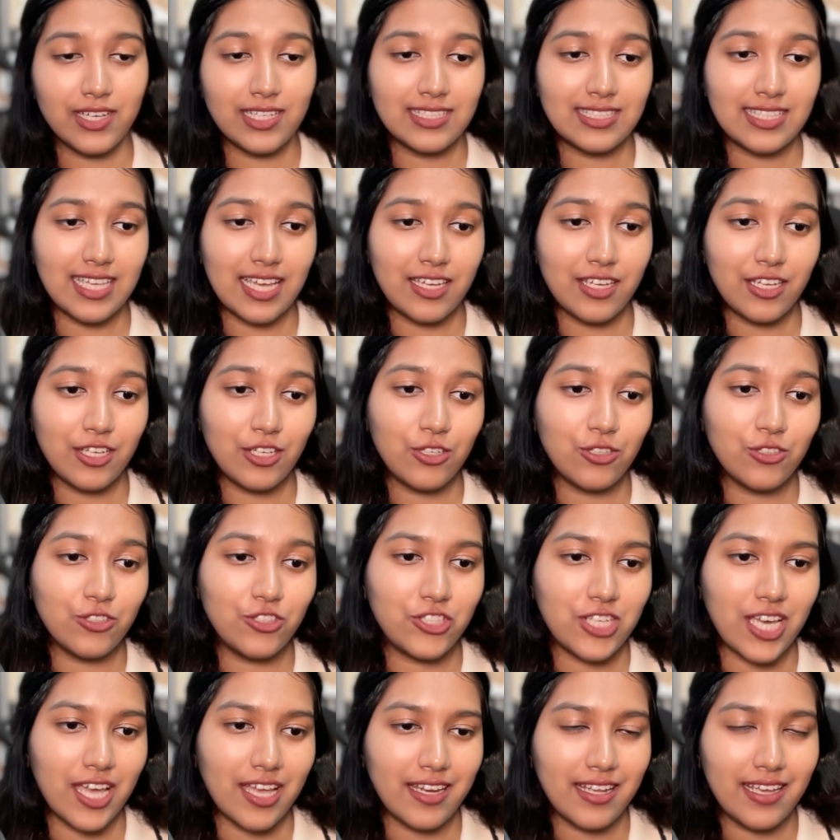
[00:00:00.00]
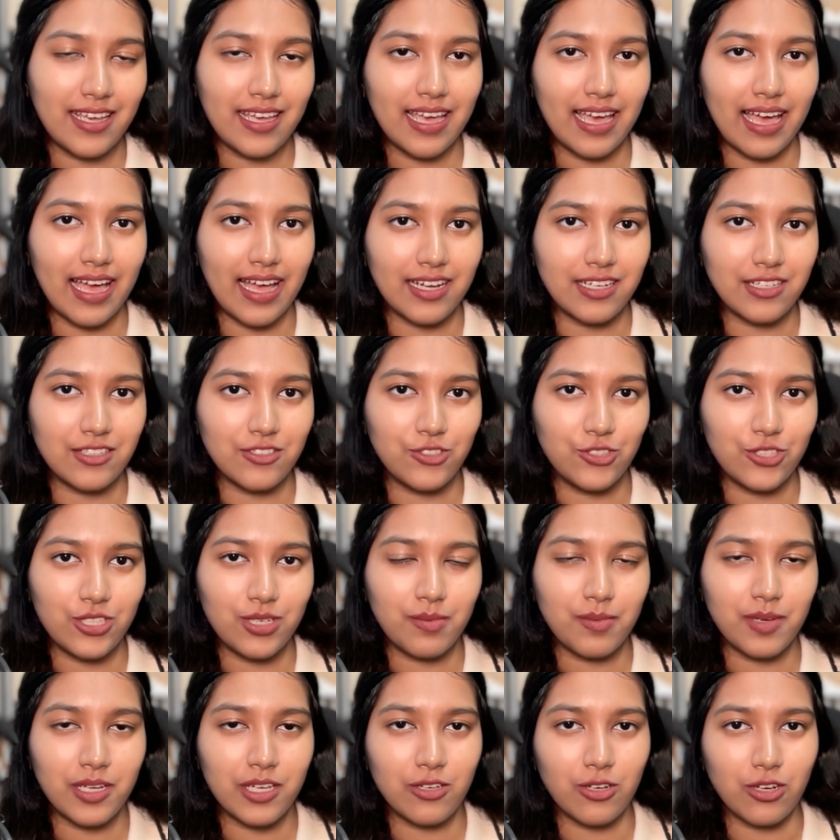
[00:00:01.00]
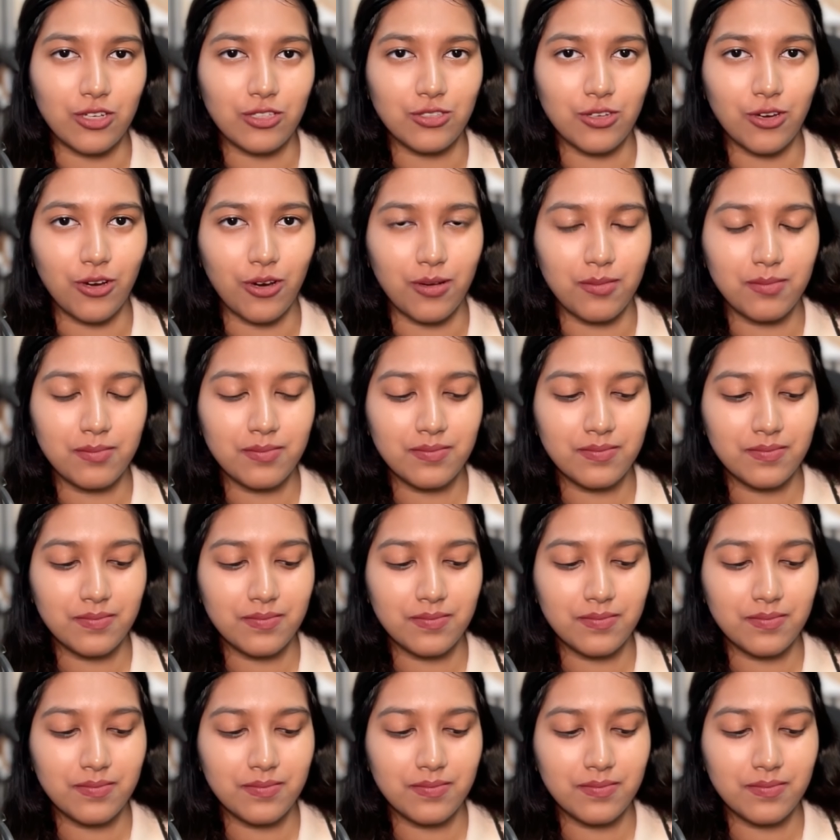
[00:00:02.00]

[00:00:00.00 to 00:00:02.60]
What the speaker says: send it to jenny@gmail.com.